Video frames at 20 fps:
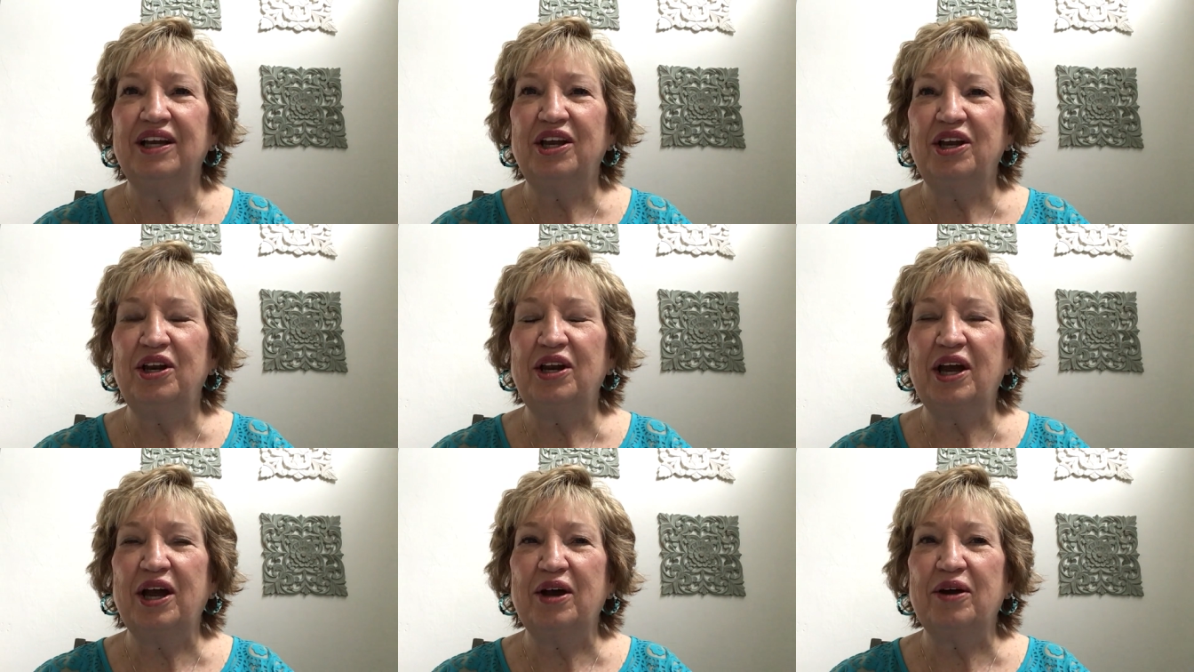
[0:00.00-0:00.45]

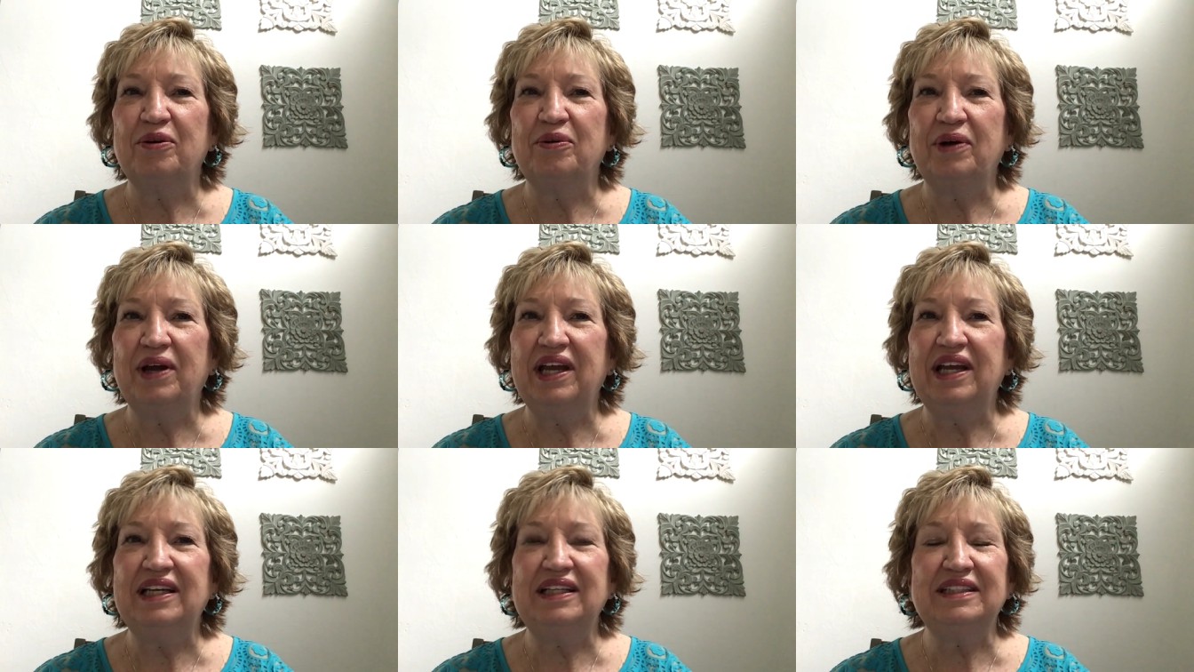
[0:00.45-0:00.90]
you know,
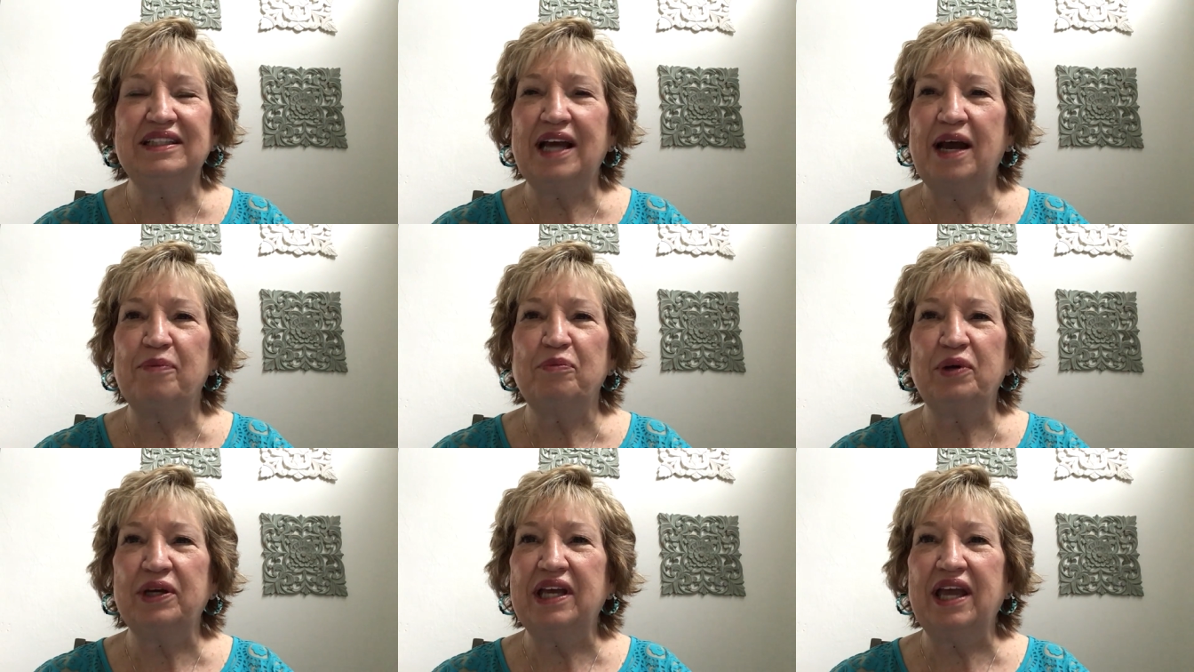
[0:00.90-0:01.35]

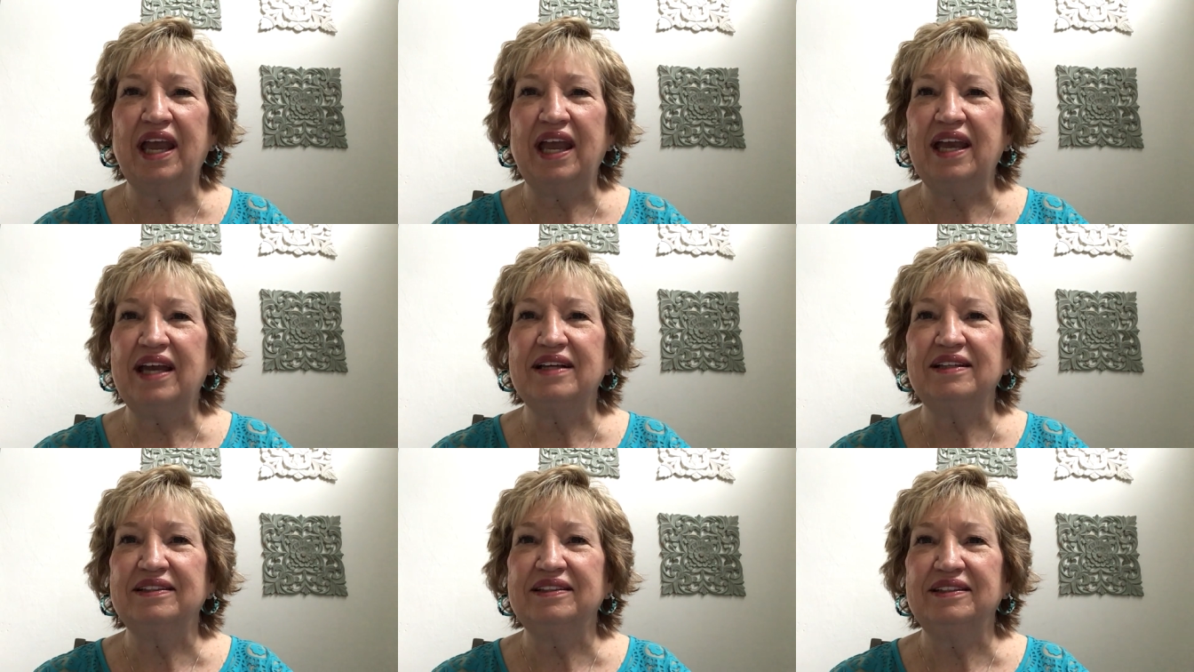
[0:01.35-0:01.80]
anytime we
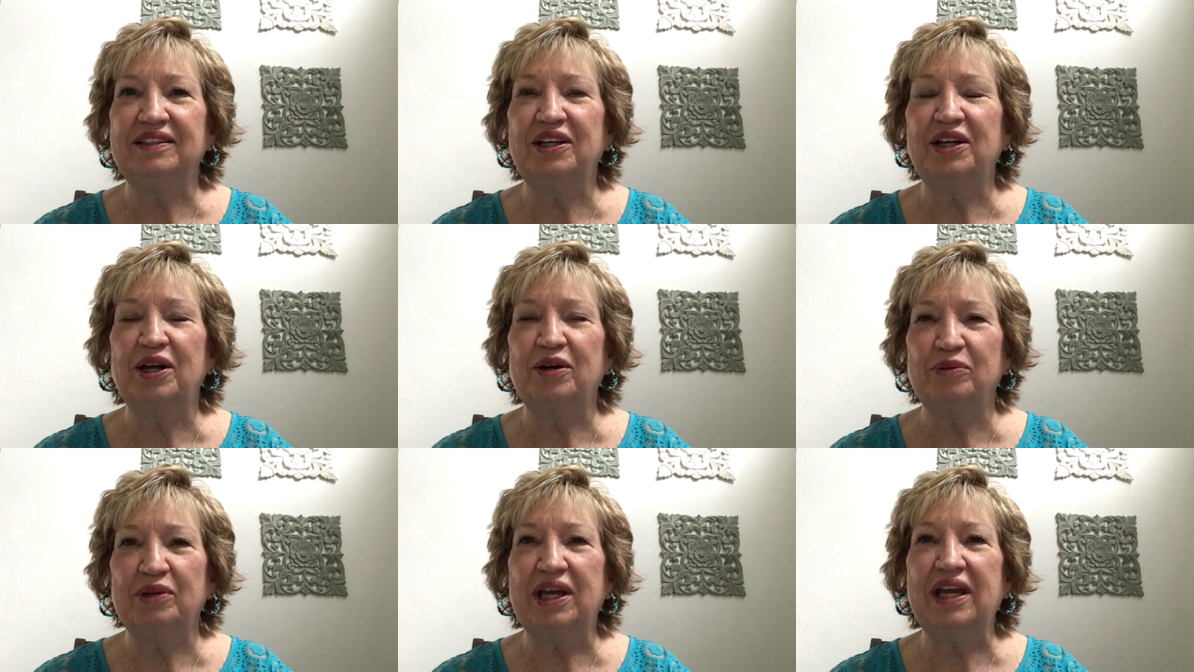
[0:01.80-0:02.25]
can,
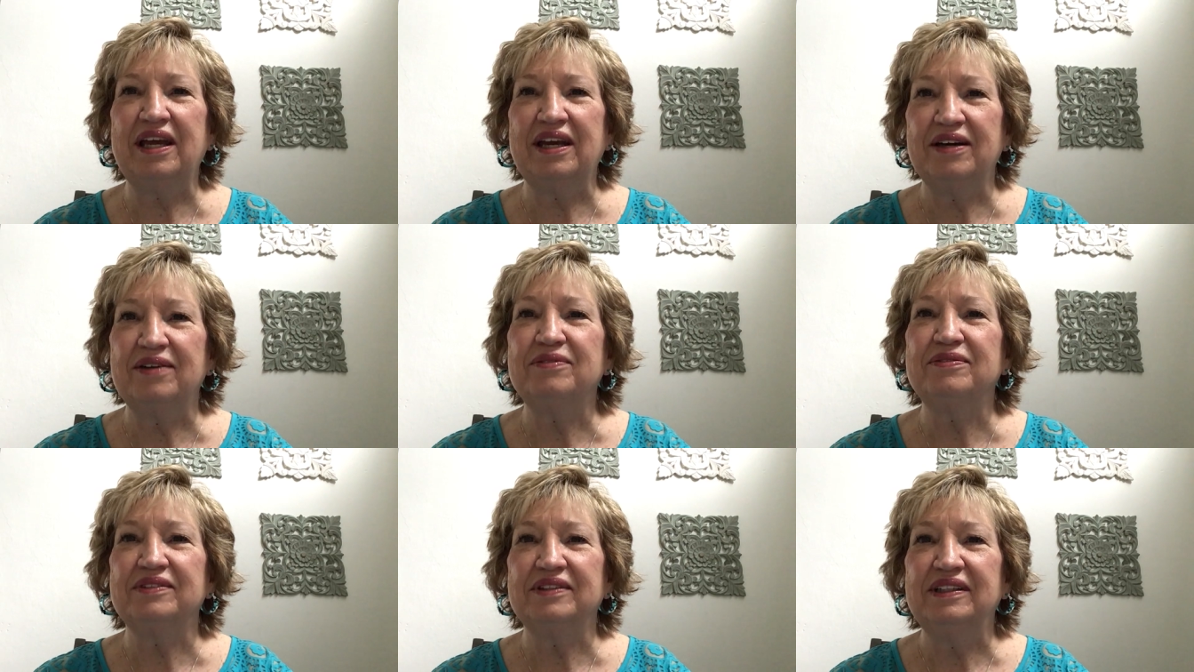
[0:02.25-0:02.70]
you know,
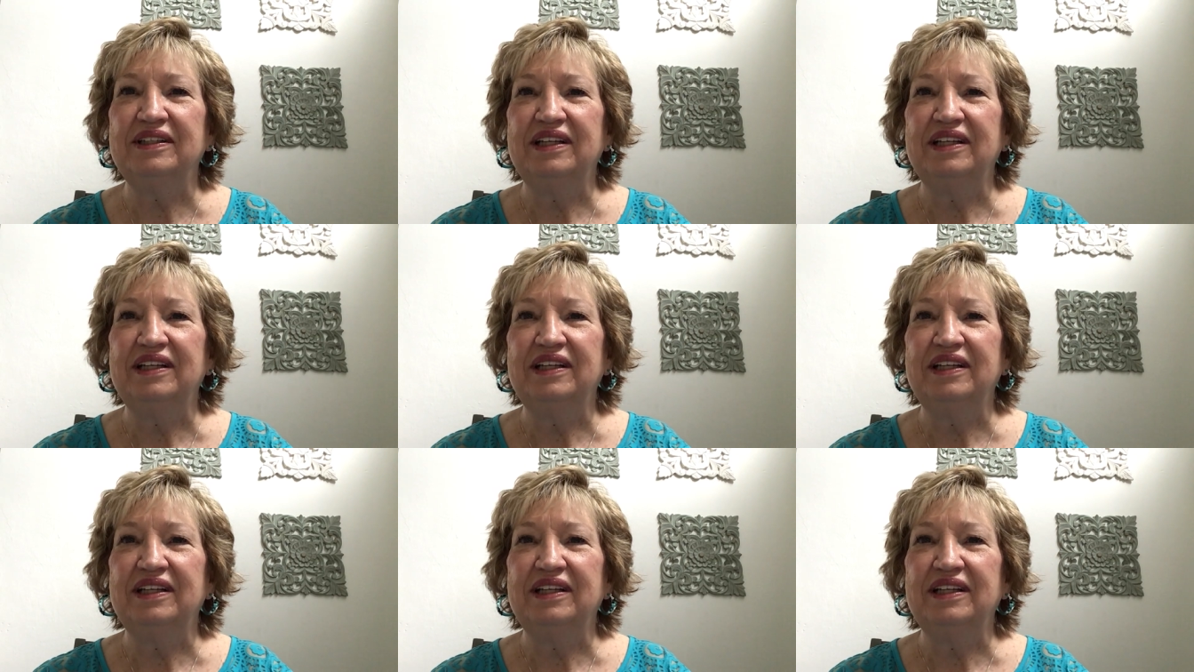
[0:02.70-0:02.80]
give